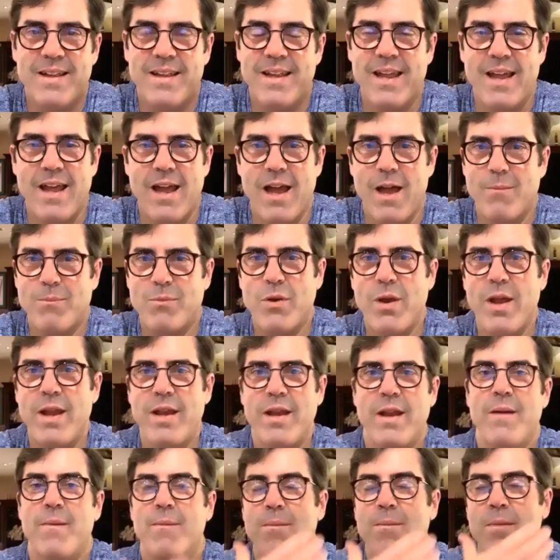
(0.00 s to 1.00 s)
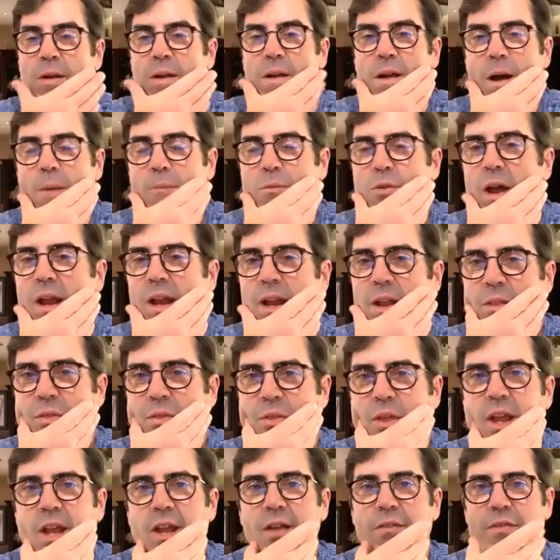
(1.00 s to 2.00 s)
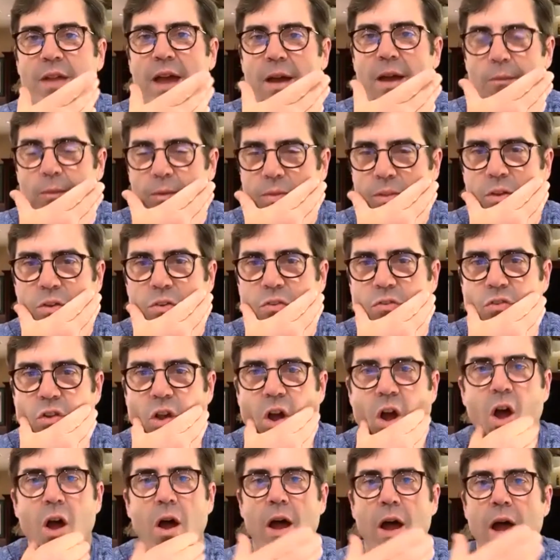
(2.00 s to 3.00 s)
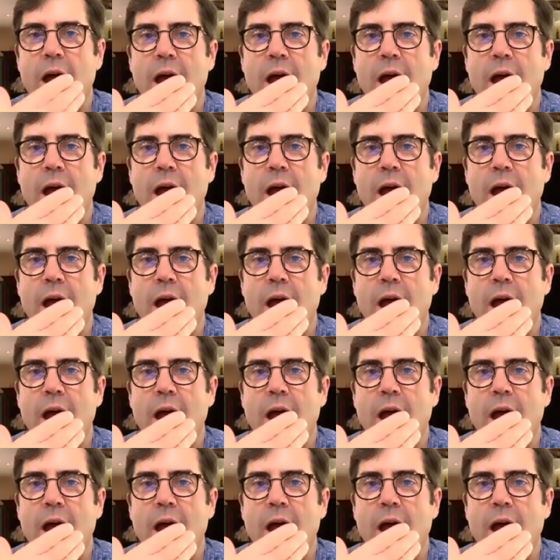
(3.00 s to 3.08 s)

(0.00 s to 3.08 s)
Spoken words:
Yeah, I'm trying to think of that with the jaw.